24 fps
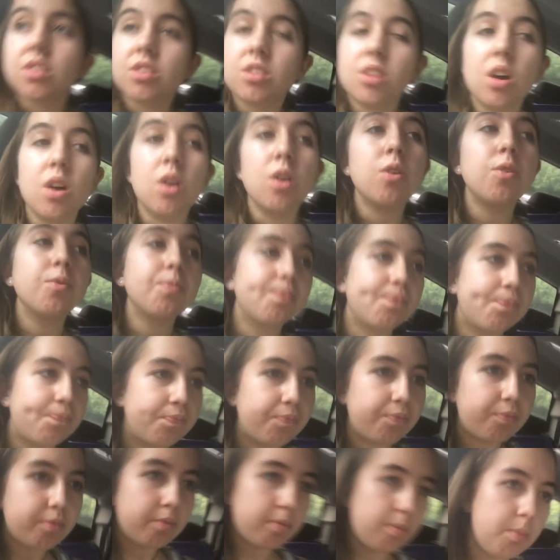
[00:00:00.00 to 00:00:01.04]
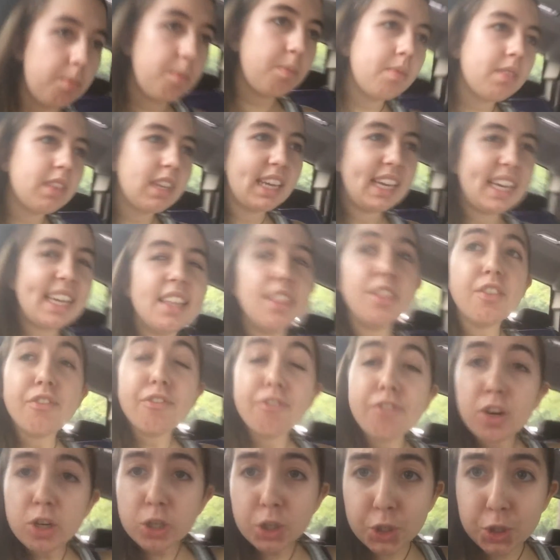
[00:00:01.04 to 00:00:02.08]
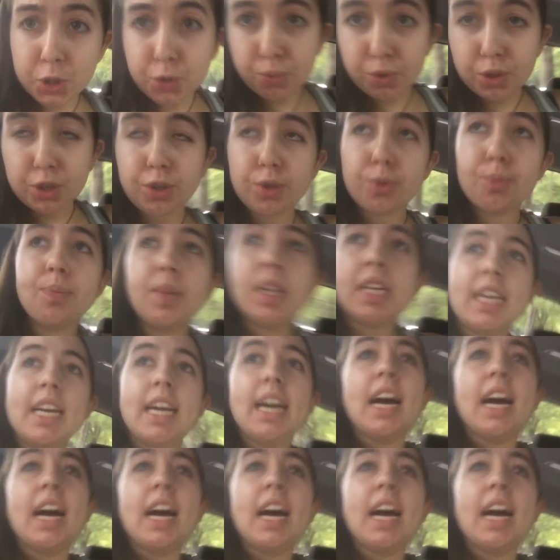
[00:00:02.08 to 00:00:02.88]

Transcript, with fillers: So in the first room,